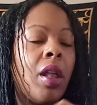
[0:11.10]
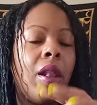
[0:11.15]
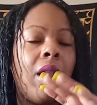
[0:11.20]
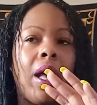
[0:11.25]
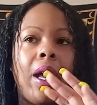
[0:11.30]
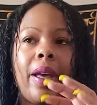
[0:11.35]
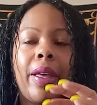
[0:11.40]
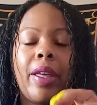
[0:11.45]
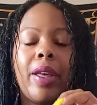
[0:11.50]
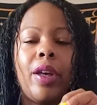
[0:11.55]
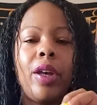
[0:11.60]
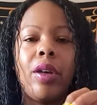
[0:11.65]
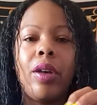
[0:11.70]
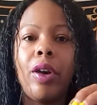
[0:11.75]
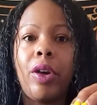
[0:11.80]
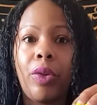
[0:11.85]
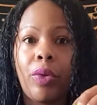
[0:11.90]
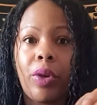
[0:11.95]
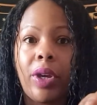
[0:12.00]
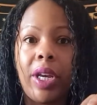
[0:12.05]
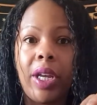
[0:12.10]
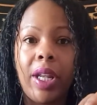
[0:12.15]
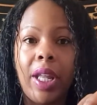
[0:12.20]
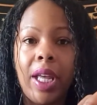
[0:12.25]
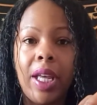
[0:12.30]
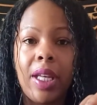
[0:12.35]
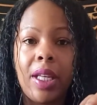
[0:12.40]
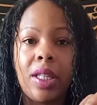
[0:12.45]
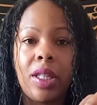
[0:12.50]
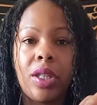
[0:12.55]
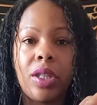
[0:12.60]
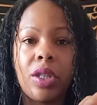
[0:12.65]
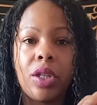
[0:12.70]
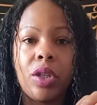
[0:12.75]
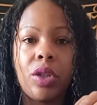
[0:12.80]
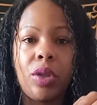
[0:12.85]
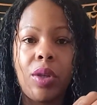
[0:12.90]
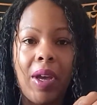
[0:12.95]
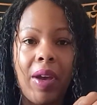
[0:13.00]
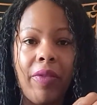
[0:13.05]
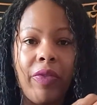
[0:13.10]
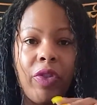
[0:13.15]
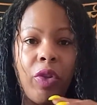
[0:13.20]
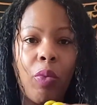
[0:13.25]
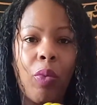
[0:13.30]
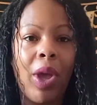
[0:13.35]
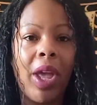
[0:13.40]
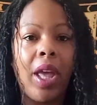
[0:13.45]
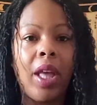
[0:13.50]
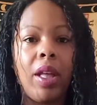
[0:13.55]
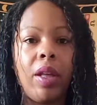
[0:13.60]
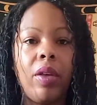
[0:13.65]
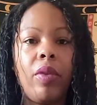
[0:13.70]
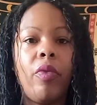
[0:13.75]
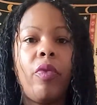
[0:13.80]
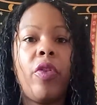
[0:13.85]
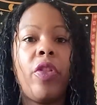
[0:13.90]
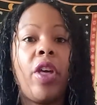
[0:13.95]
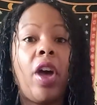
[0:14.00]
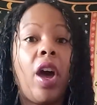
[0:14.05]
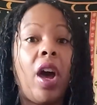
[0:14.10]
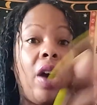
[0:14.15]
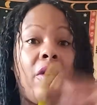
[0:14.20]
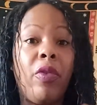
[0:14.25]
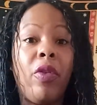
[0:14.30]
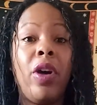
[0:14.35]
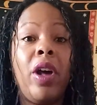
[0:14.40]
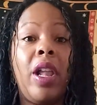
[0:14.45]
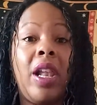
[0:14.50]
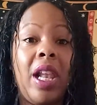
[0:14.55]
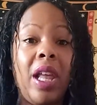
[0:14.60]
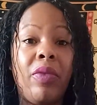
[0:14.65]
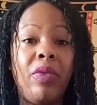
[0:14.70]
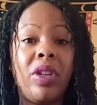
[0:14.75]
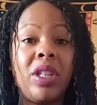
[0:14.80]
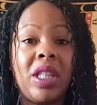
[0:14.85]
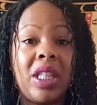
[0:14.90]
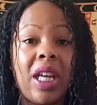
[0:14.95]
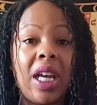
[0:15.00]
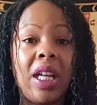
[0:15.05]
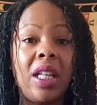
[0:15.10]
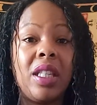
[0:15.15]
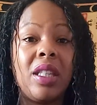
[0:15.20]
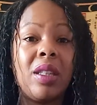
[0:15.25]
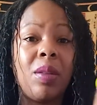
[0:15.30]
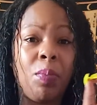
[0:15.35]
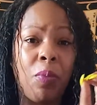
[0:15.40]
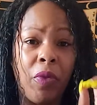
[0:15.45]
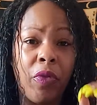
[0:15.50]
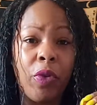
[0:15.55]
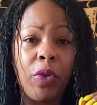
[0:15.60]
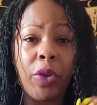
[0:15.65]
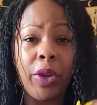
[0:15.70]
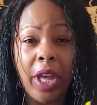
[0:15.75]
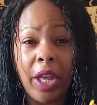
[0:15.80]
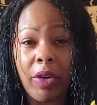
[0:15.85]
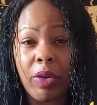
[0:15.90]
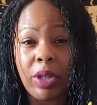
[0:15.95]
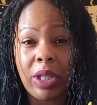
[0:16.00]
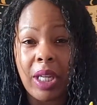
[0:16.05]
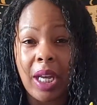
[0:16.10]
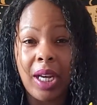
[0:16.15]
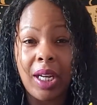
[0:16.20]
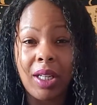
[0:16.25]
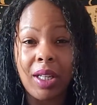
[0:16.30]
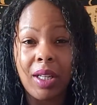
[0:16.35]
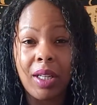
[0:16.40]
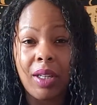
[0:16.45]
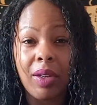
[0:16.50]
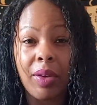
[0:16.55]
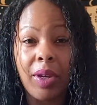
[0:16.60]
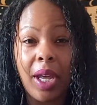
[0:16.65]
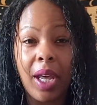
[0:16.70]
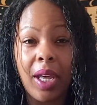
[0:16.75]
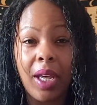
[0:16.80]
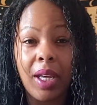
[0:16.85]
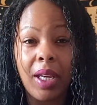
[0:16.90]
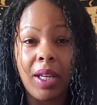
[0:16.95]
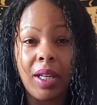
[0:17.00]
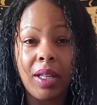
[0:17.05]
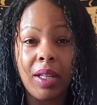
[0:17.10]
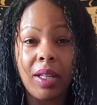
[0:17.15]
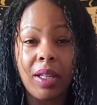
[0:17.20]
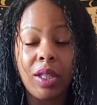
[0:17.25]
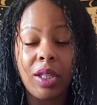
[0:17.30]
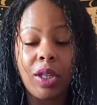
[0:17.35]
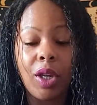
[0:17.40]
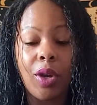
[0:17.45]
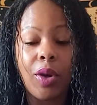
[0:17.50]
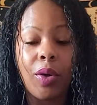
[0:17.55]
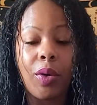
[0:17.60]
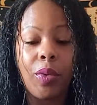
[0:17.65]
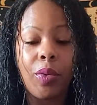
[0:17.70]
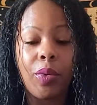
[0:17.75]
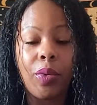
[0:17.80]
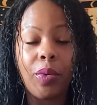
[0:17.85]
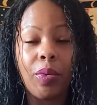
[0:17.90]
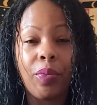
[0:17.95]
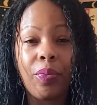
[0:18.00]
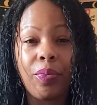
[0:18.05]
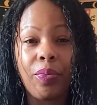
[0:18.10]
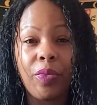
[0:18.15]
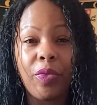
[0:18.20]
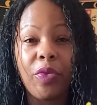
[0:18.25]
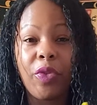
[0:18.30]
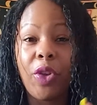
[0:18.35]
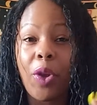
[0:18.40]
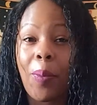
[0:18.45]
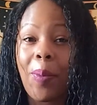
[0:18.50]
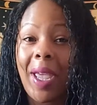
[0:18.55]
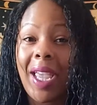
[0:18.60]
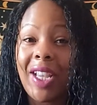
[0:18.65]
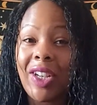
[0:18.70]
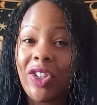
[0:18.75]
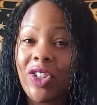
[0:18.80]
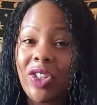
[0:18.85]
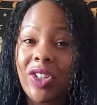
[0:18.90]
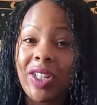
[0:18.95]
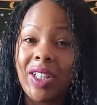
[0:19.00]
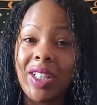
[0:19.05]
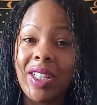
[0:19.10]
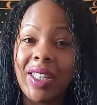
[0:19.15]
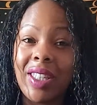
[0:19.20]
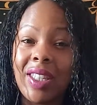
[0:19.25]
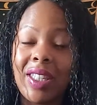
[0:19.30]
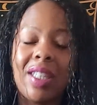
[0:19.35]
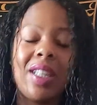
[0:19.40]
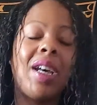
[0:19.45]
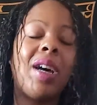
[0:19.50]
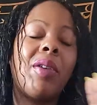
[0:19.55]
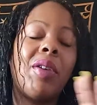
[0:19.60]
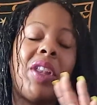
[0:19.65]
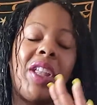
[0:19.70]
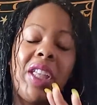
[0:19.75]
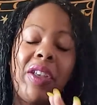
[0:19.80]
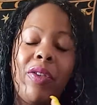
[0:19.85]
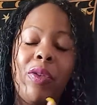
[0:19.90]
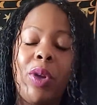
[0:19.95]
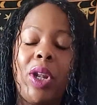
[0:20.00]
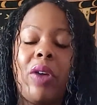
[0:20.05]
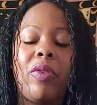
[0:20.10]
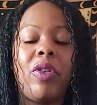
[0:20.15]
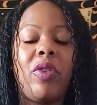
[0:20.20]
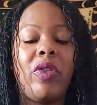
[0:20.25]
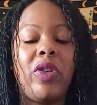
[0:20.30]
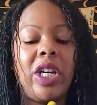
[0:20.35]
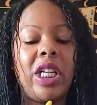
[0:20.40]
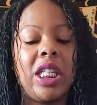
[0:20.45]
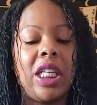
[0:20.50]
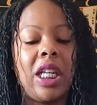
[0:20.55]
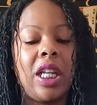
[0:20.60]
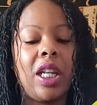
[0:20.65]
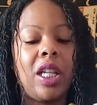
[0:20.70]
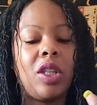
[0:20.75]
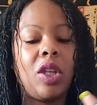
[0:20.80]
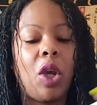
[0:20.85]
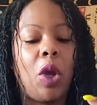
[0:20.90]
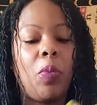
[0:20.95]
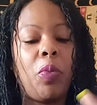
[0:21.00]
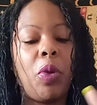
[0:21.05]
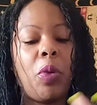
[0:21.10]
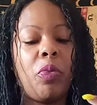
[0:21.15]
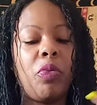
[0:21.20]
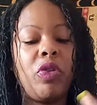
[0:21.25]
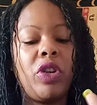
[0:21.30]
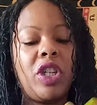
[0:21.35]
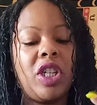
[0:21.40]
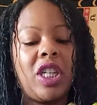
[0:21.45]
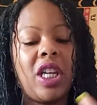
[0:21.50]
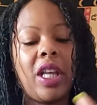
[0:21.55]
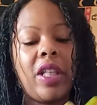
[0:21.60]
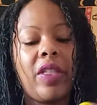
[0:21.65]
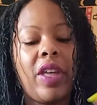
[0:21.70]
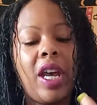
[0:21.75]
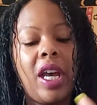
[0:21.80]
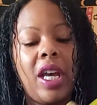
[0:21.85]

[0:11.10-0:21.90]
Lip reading: like annoying it is to have to wait for the other 11 signs before you get your sign, okay? So, for your patience, I'm going to give you another reading. So, I hope you appreciate